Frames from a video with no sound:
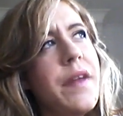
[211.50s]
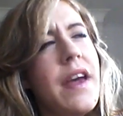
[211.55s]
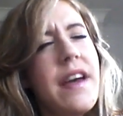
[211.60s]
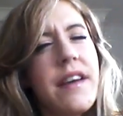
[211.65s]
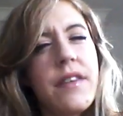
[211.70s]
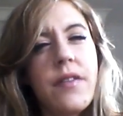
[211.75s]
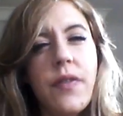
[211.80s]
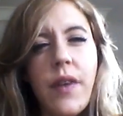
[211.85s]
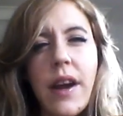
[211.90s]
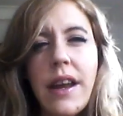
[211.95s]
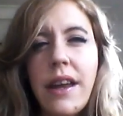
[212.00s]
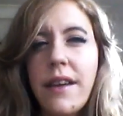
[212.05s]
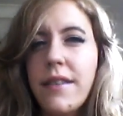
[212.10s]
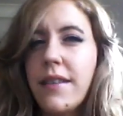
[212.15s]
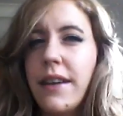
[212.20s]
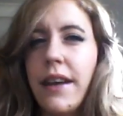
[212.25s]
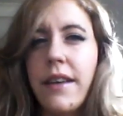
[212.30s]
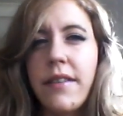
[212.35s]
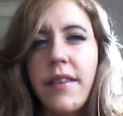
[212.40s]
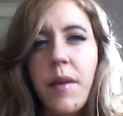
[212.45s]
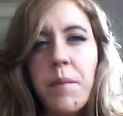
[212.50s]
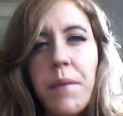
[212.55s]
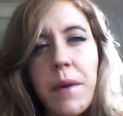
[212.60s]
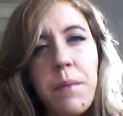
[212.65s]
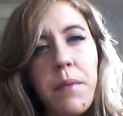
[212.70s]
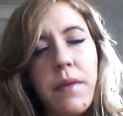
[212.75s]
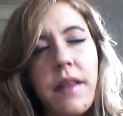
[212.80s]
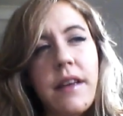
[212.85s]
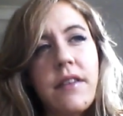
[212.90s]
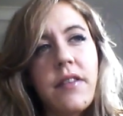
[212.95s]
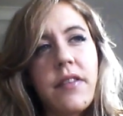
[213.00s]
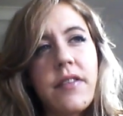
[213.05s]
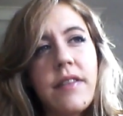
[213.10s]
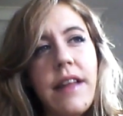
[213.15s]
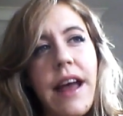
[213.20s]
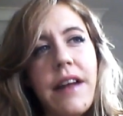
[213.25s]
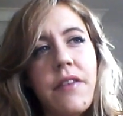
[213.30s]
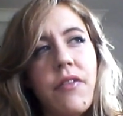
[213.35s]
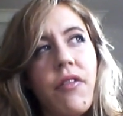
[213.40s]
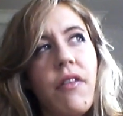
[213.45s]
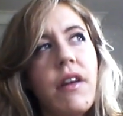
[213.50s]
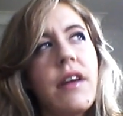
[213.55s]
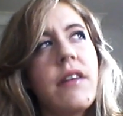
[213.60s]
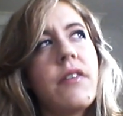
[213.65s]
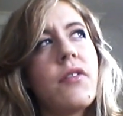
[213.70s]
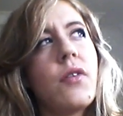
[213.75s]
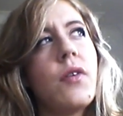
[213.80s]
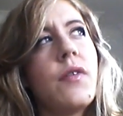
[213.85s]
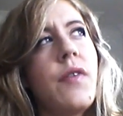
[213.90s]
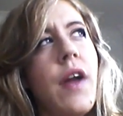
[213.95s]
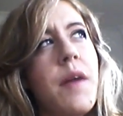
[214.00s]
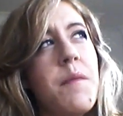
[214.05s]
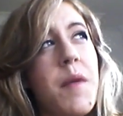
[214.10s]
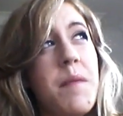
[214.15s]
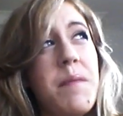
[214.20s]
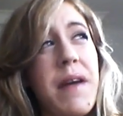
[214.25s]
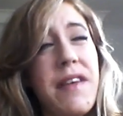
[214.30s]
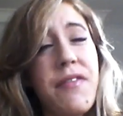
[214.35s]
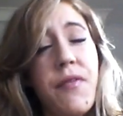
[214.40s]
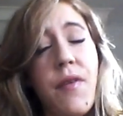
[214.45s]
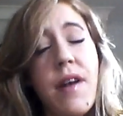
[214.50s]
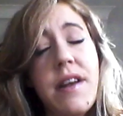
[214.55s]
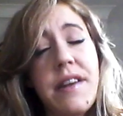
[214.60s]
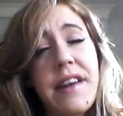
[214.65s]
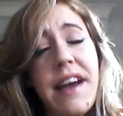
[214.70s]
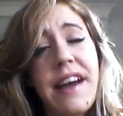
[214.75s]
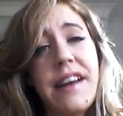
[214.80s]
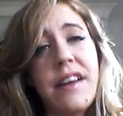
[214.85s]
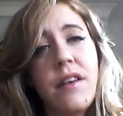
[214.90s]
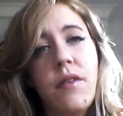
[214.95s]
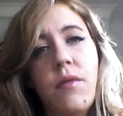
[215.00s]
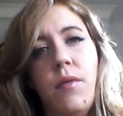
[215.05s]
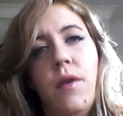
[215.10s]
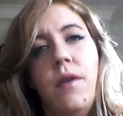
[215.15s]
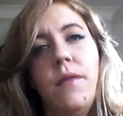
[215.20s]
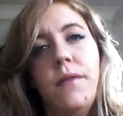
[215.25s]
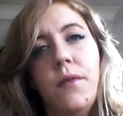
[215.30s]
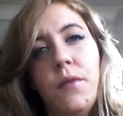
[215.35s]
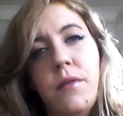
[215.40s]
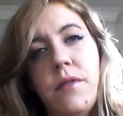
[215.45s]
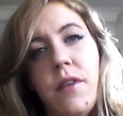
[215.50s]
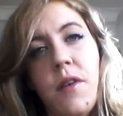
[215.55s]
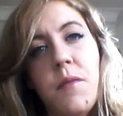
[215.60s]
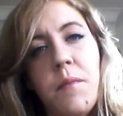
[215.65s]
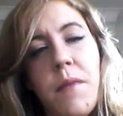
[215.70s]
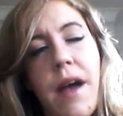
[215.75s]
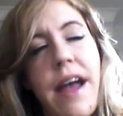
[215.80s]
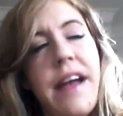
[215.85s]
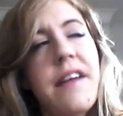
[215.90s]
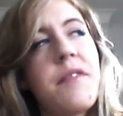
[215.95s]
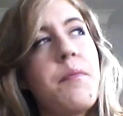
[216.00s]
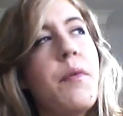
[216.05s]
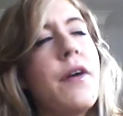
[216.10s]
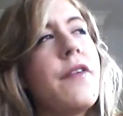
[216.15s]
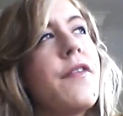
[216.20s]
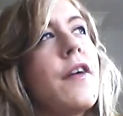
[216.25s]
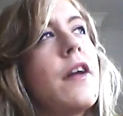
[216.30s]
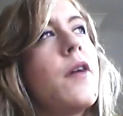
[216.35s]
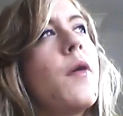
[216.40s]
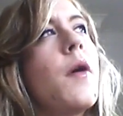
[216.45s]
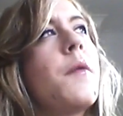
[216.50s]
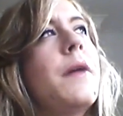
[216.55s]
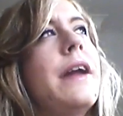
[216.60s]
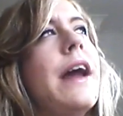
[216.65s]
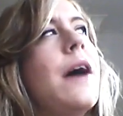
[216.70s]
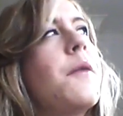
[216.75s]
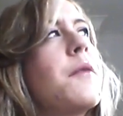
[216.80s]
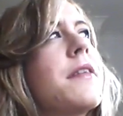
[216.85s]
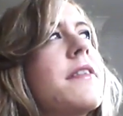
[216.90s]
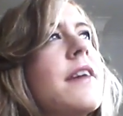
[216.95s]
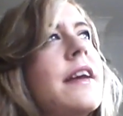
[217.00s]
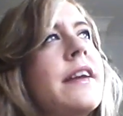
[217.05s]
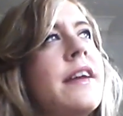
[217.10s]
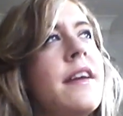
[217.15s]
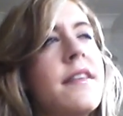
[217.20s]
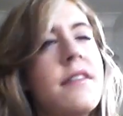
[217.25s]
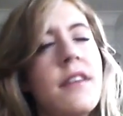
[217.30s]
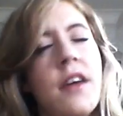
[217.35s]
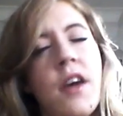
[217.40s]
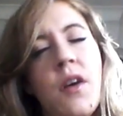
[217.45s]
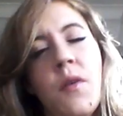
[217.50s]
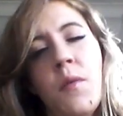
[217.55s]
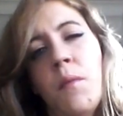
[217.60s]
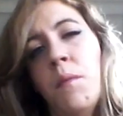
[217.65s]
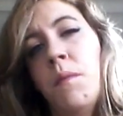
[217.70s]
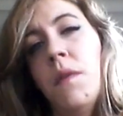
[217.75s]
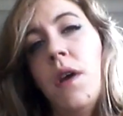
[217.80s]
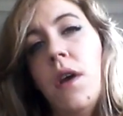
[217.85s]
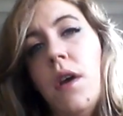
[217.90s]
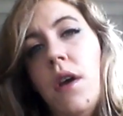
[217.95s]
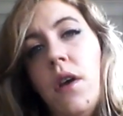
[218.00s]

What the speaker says: It's funny, isn't it? Some people, they're just naturally sort of like my best friend Dan, who's also my ex-boyfriend, who I went out with 10 years ago, and